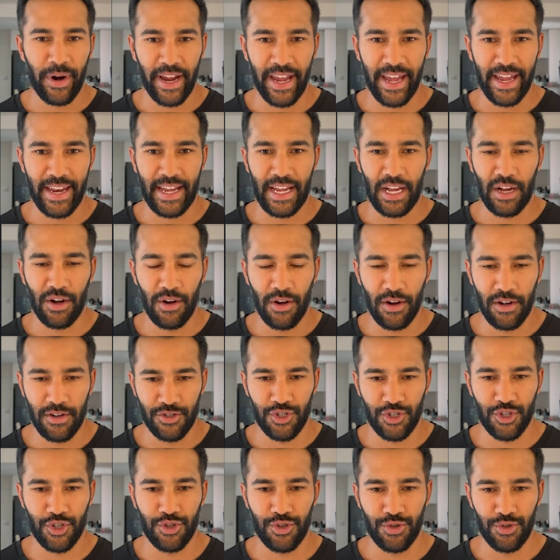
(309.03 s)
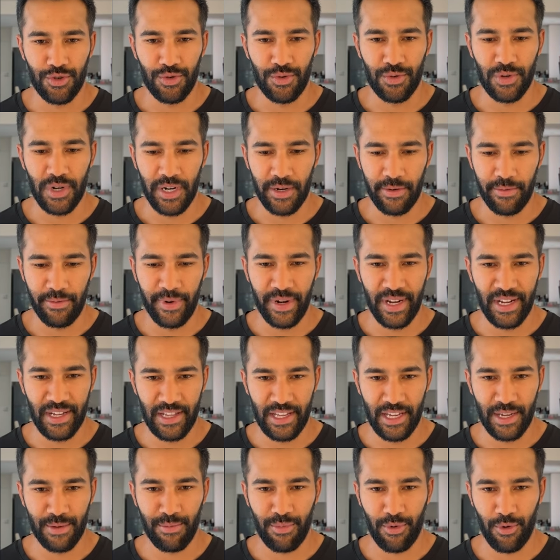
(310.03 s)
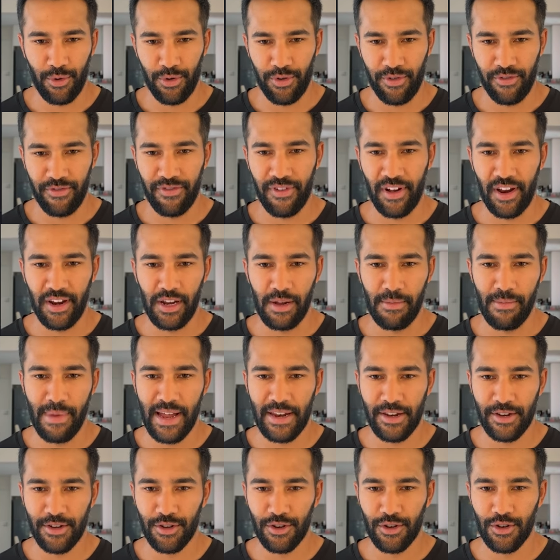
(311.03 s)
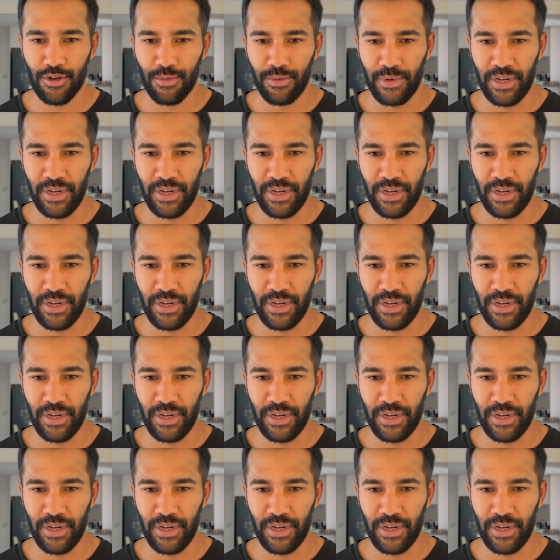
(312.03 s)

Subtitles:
getting onto a really important fundamental,